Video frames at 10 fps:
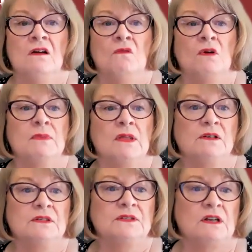One
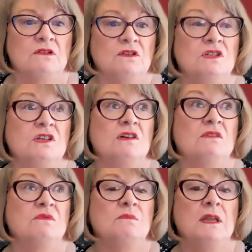motherless daughter shared
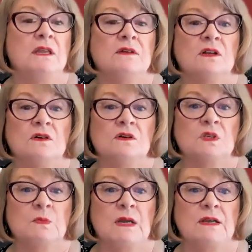with me that her
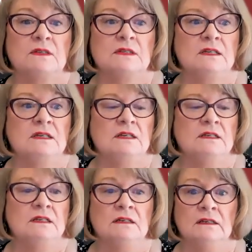spouse said,